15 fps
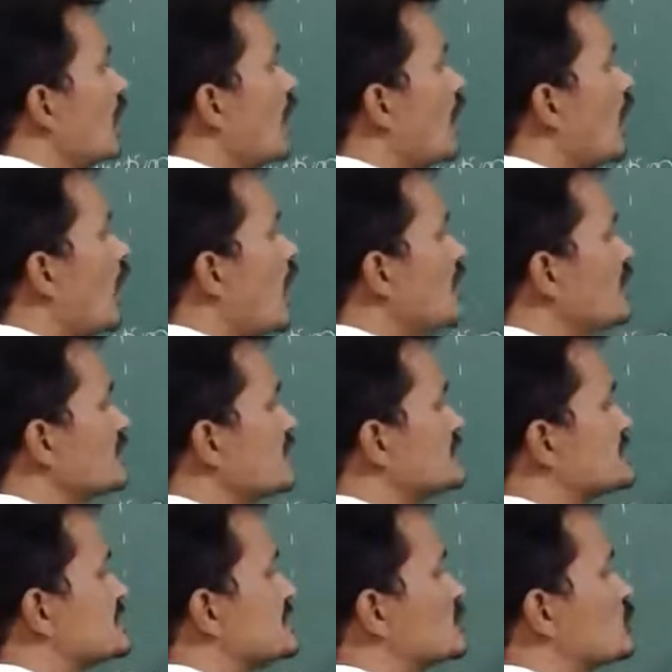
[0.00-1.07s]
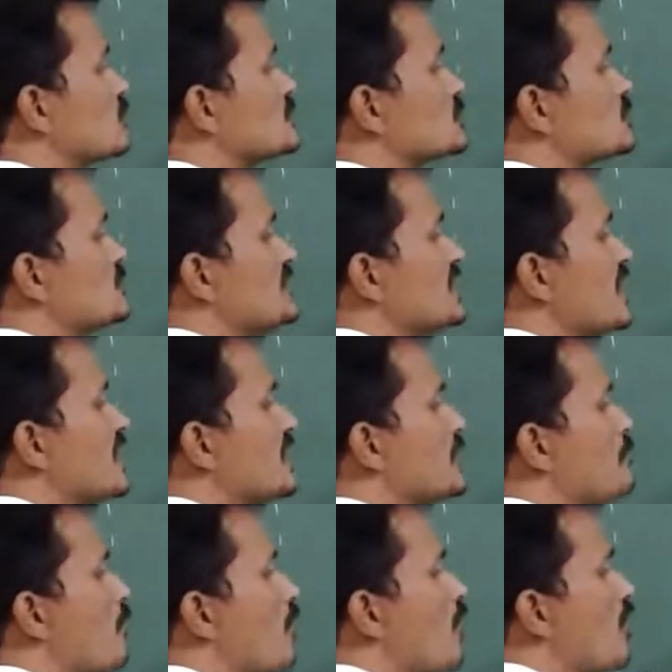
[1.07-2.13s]
R is equals to n
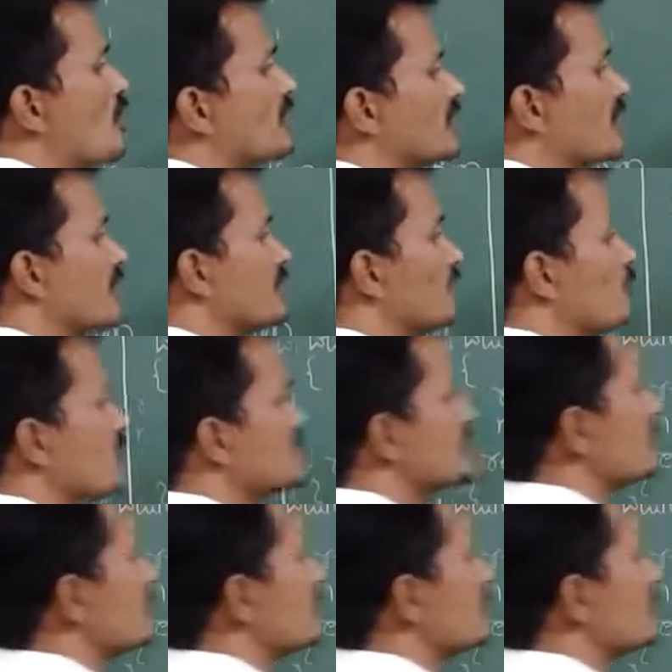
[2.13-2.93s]
mod 10. What is